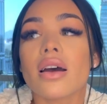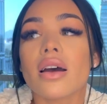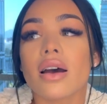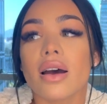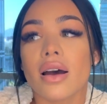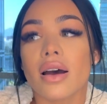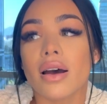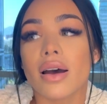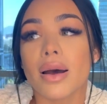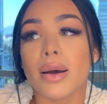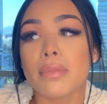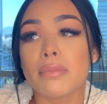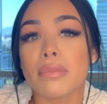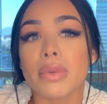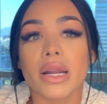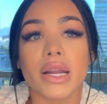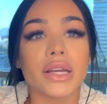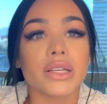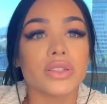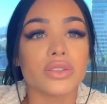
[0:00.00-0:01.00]
Um,
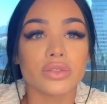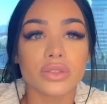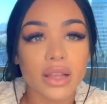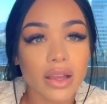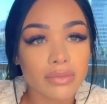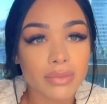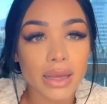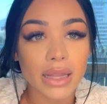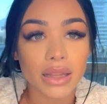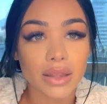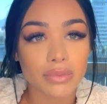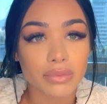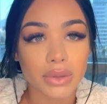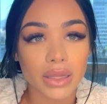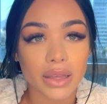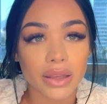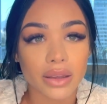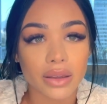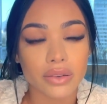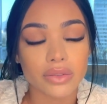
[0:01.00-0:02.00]
but I do love my lip
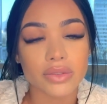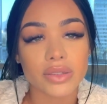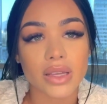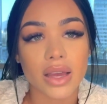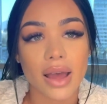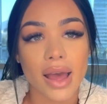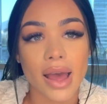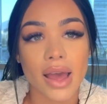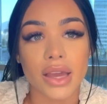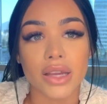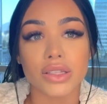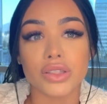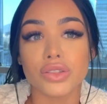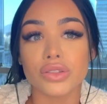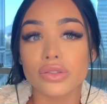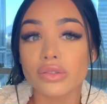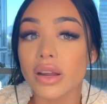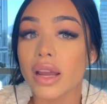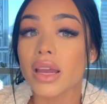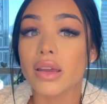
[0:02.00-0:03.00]
lift. I
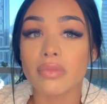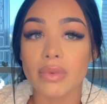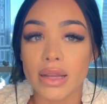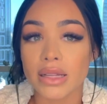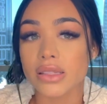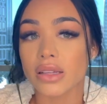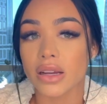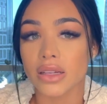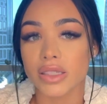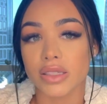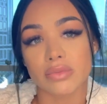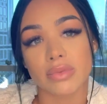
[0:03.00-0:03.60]
do recommend Dr.